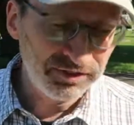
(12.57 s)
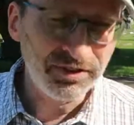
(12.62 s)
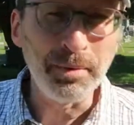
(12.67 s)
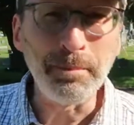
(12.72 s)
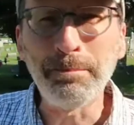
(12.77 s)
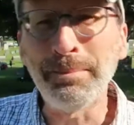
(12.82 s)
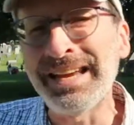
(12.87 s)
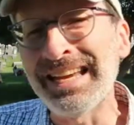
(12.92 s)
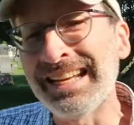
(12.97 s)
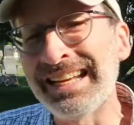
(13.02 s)
a
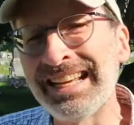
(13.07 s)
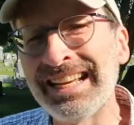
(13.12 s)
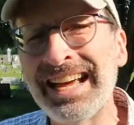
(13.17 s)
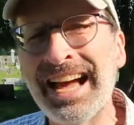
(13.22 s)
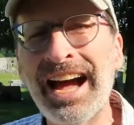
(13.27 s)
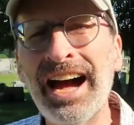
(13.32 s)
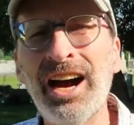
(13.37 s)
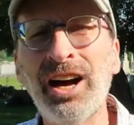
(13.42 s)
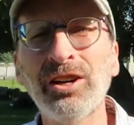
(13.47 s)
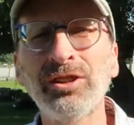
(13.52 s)
meeting
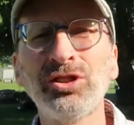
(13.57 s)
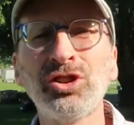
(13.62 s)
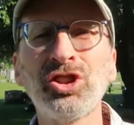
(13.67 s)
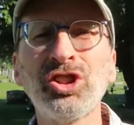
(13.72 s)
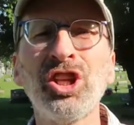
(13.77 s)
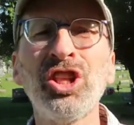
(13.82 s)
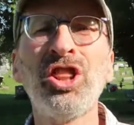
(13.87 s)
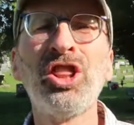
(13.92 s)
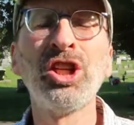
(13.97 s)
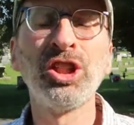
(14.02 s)
house,
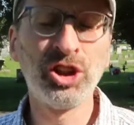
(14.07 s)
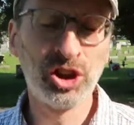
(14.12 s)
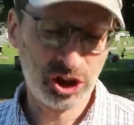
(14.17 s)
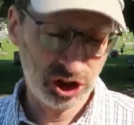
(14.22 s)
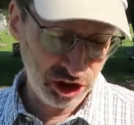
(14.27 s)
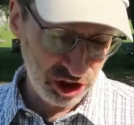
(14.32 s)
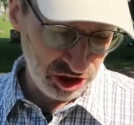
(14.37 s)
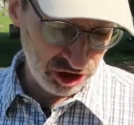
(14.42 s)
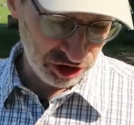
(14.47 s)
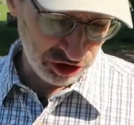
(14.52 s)
the
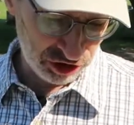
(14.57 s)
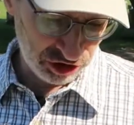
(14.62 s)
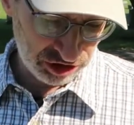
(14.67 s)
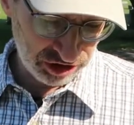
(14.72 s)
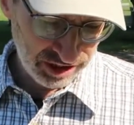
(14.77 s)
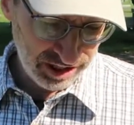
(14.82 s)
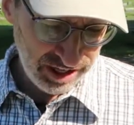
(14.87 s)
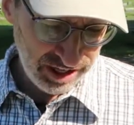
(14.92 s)
church,